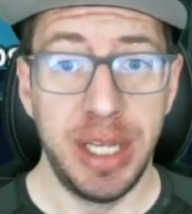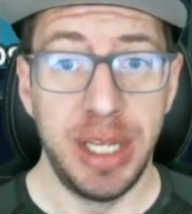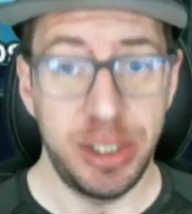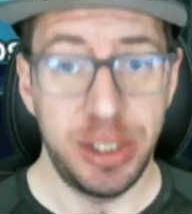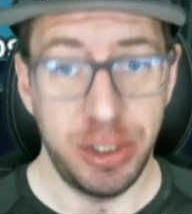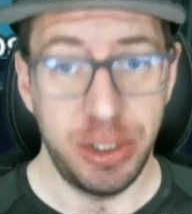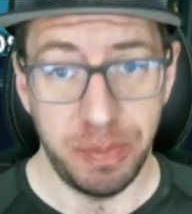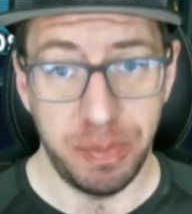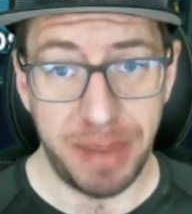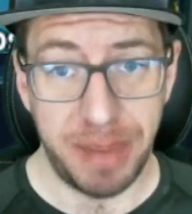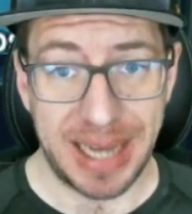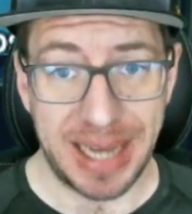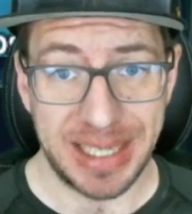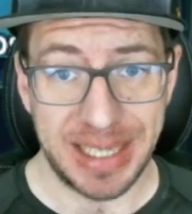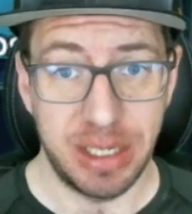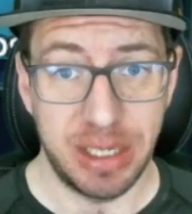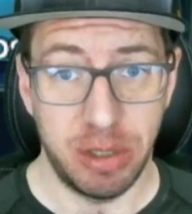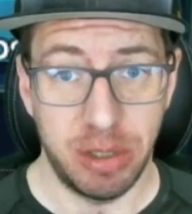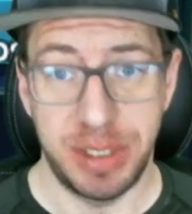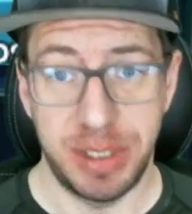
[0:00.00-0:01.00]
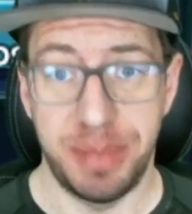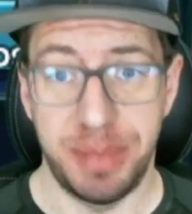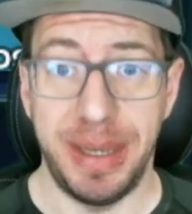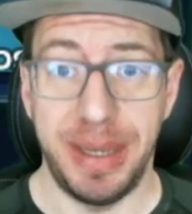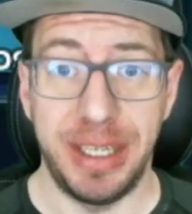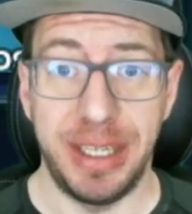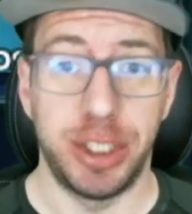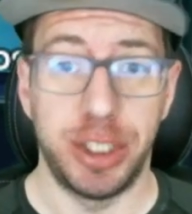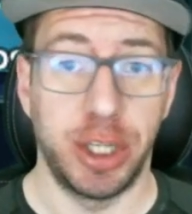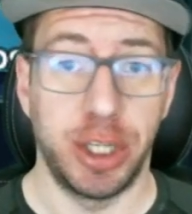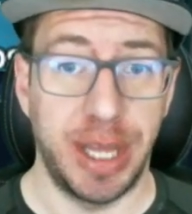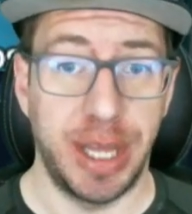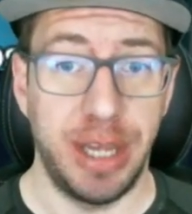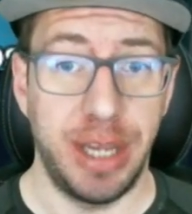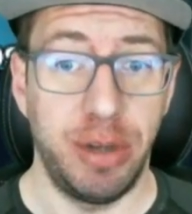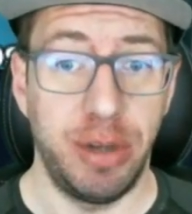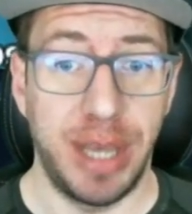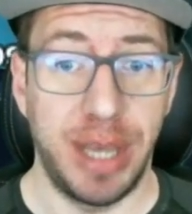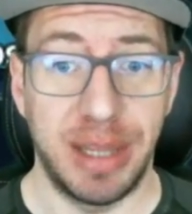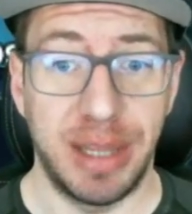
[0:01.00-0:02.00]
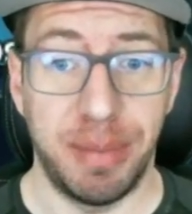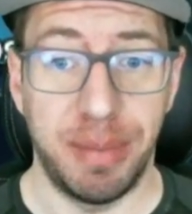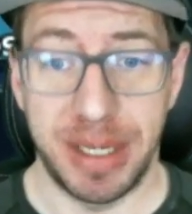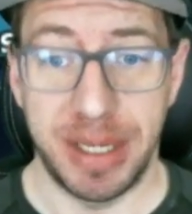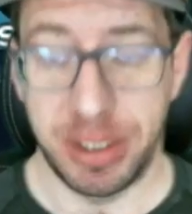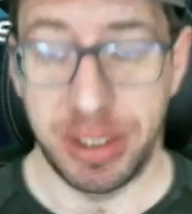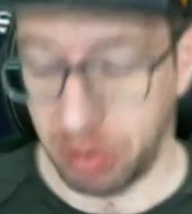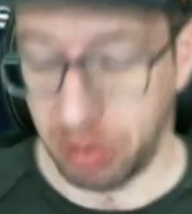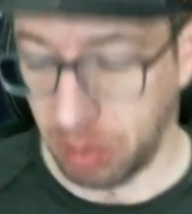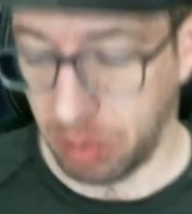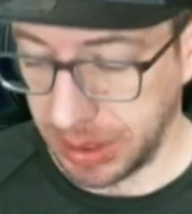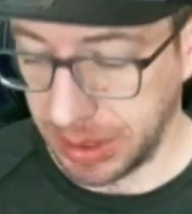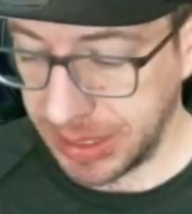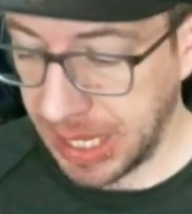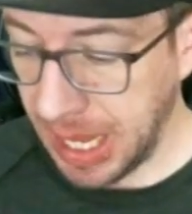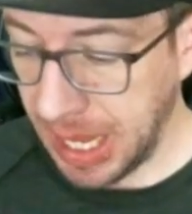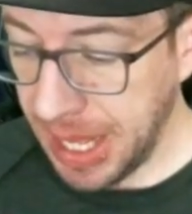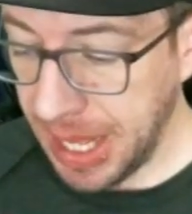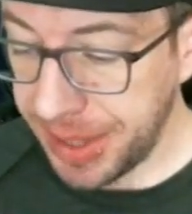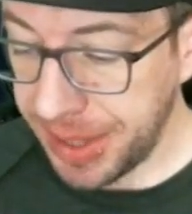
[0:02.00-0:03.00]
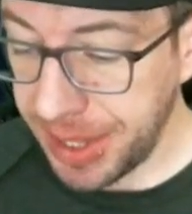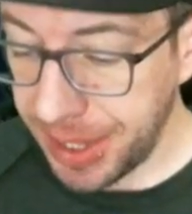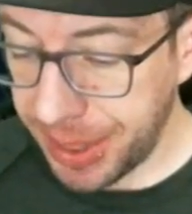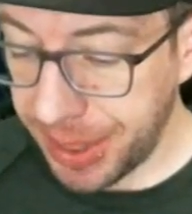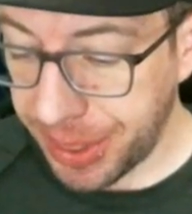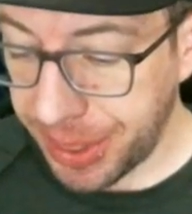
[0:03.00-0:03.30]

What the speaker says: to max out to make sure that you get the best rewards. The